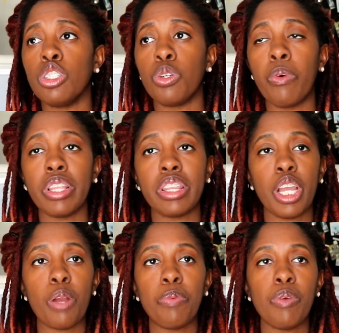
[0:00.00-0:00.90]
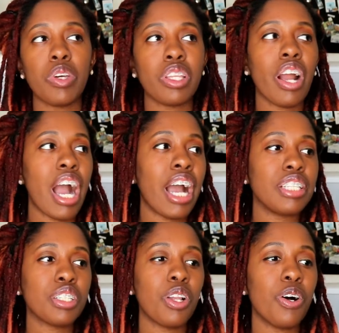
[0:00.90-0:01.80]
doing therapy with their
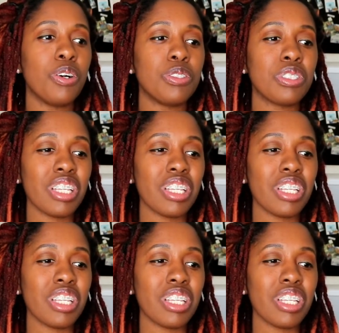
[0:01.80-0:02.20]
eyes closed